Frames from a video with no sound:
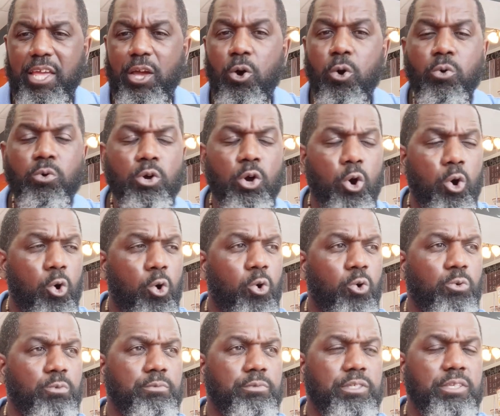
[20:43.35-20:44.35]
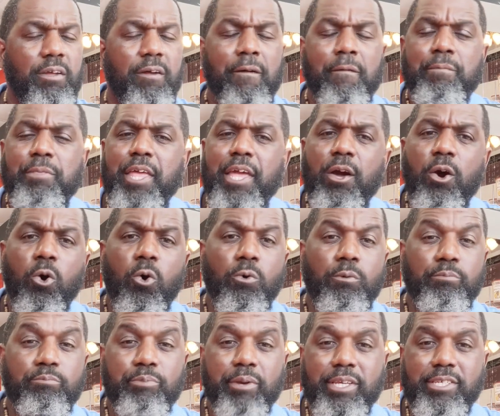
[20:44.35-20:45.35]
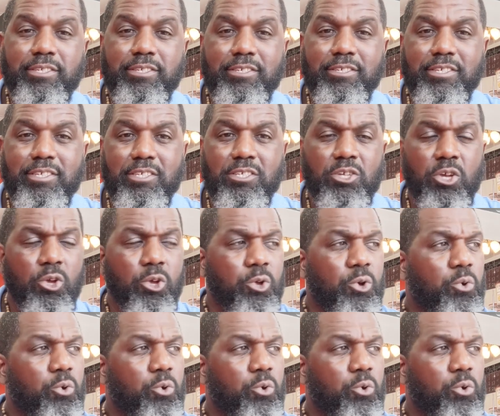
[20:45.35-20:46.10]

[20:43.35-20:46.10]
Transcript: they owned homes, they owned businesses.